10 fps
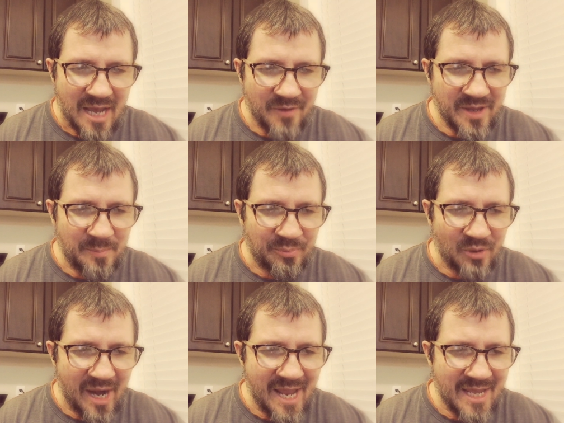how they
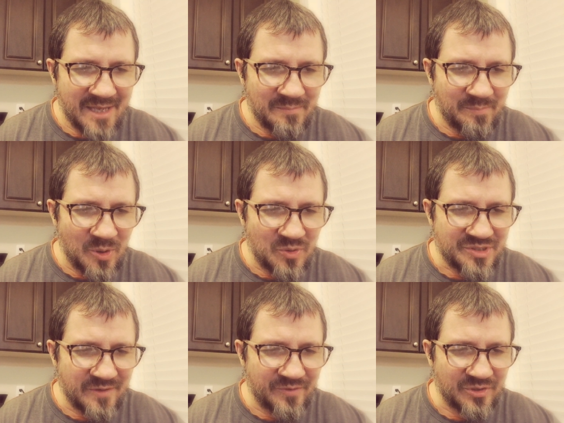brag and
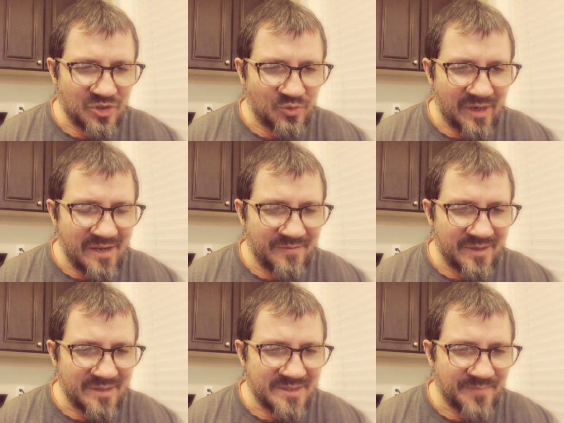boast of their
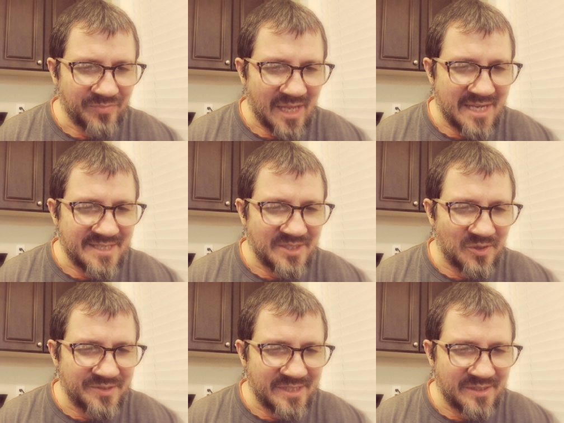cravings,
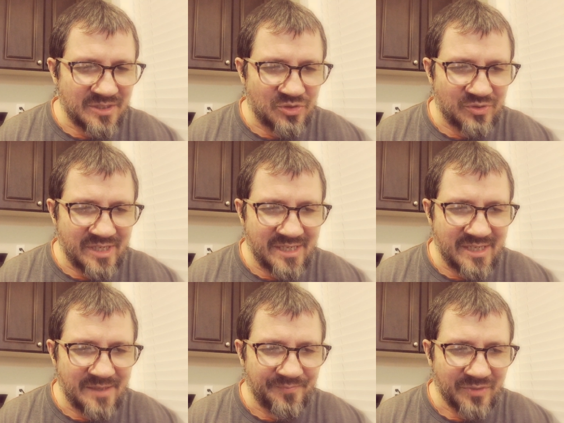exalting the
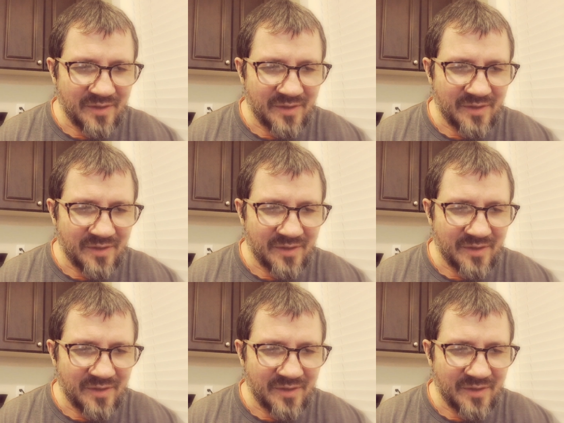greedy.